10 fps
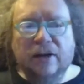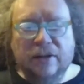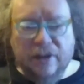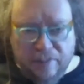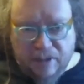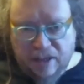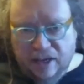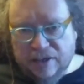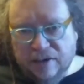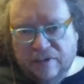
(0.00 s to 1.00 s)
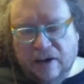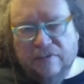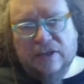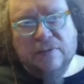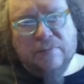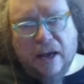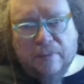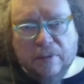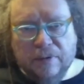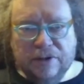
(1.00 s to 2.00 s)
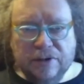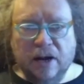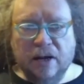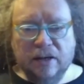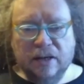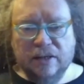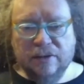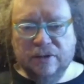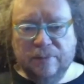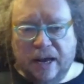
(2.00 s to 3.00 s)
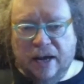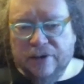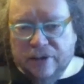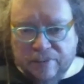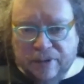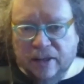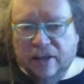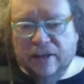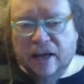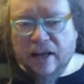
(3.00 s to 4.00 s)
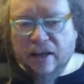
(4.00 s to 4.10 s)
the humiliation of having some paper withdrawn because it was bad or something like that.